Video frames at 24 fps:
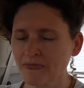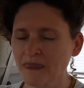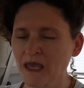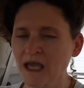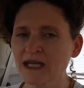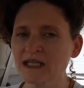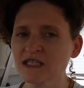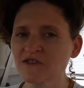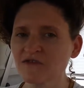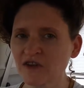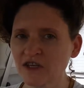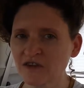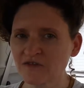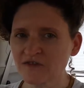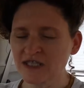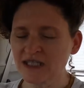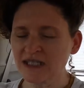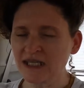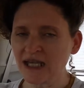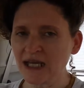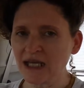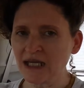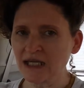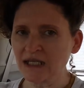It's
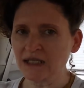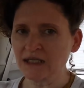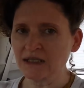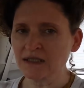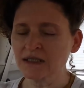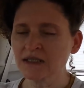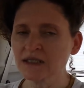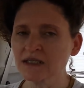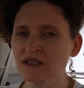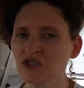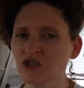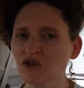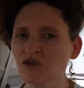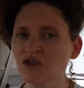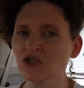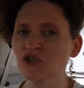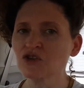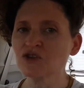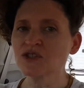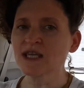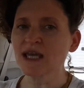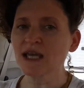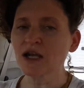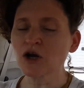59, so then you
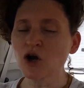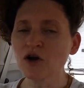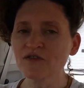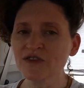take off